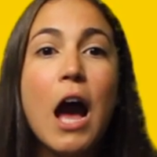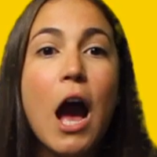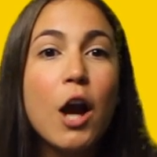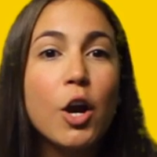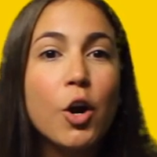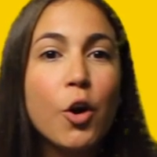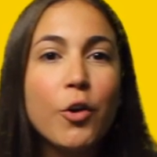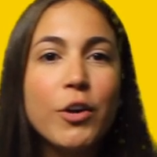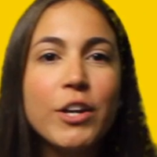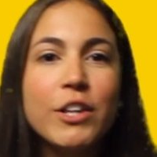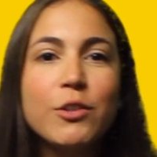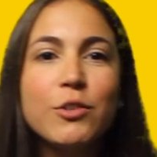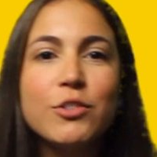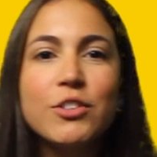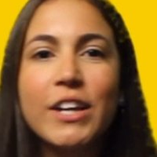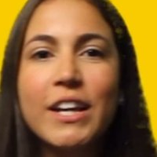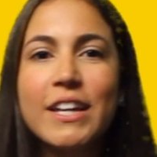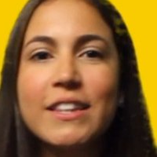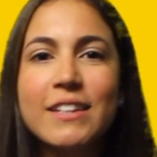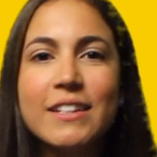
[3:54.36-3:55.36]
According to
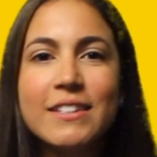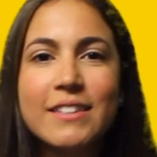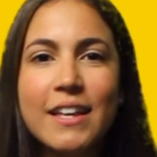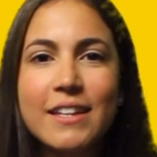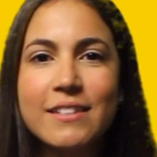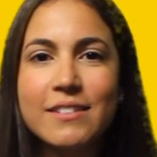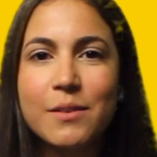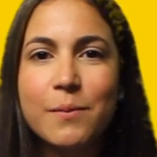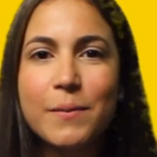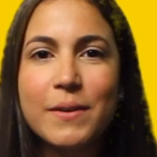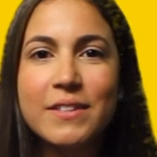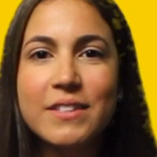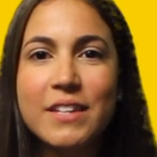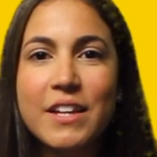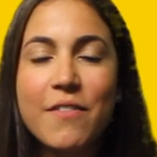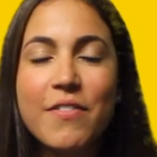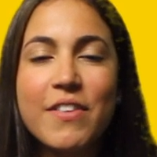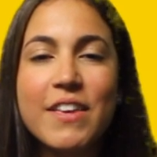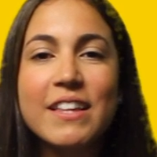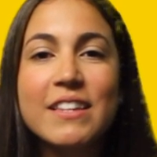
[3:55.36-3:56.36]
scientists' estimates,
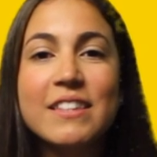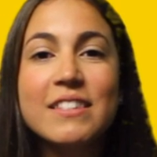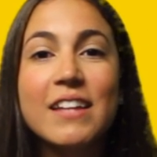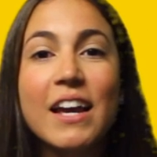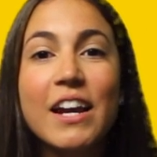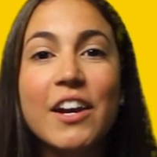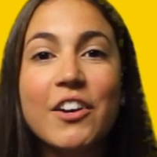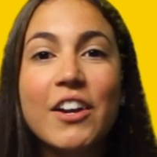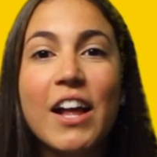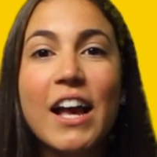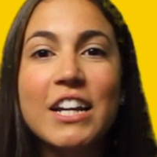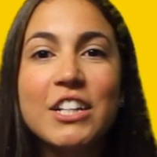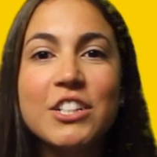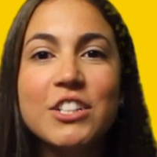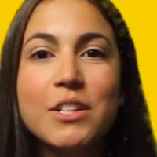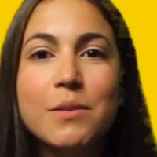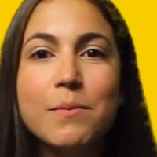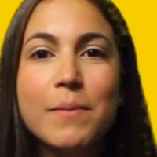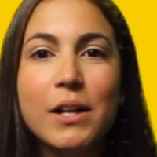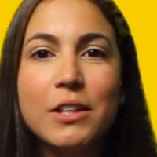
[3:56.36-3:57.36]
if the entire
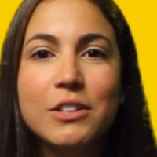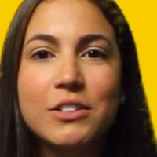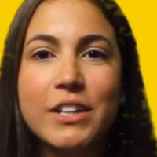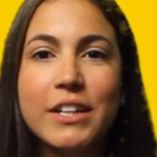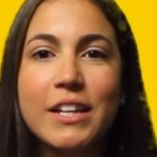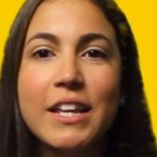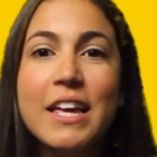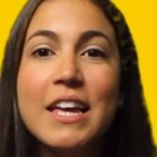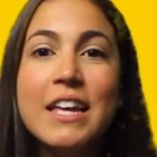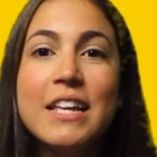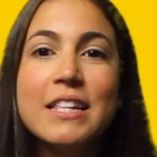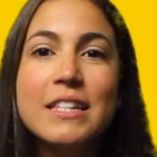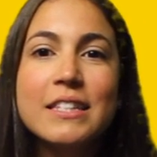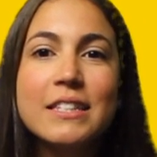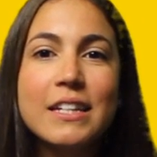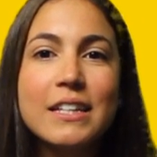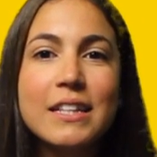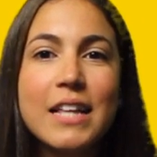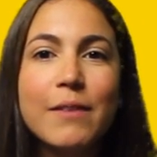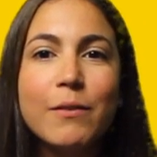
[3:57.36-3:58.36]
ice sheet melted,
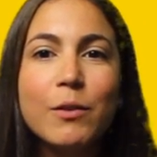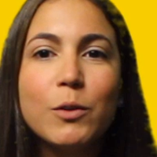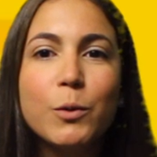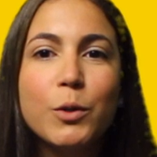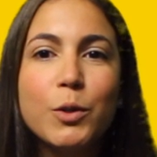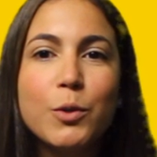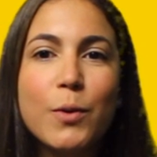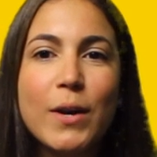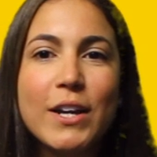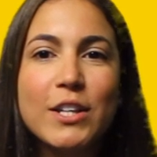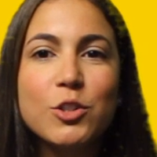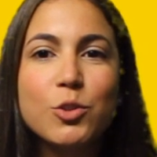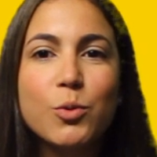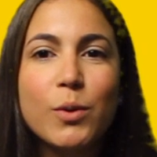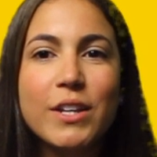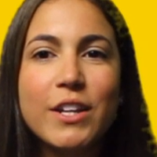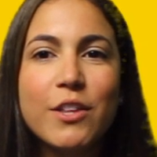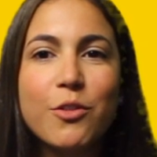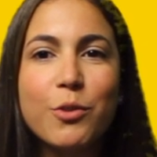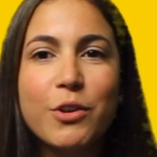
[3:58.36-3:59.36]
sea level would rise
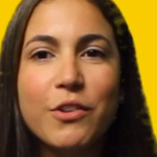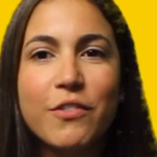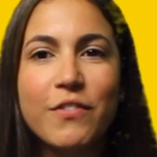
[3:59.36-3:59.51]
23